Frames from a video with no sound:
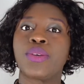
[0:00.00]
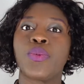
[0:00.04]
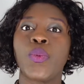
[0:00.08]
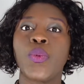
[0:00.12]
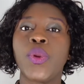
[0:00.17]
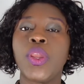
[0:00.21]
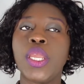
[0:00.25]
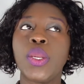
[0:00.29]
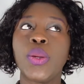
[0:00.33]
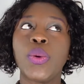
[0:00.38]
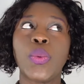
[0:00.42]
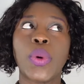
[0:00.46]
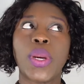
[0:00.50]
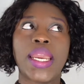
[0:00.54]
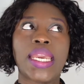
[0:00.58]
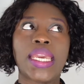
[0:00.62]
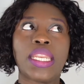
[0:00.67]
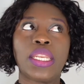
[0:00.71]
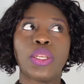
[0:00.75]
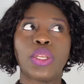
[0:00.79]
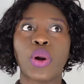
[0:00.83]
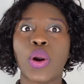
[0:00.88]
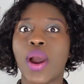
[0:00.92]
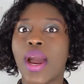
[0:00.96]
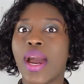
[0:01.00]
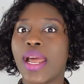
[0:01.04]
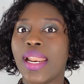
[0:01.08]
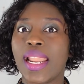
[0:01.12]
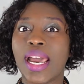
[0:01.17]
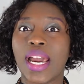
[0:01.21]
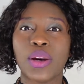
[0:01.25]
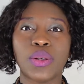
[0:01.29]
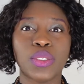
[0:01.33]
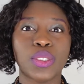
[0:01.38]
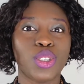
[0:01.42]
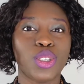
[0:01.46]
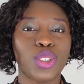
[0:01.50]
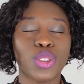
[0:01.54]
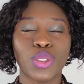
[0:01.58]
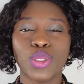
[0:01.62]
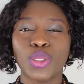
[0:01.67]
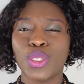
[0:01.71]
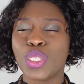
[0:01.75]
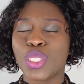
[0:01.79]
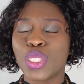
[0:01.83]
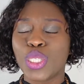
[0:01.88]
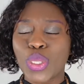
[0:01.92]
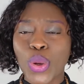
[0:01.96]
We were not allowed to
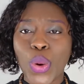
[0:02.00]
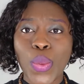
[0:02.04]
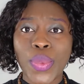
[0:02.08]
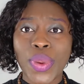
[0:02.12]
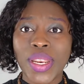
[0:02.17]
do so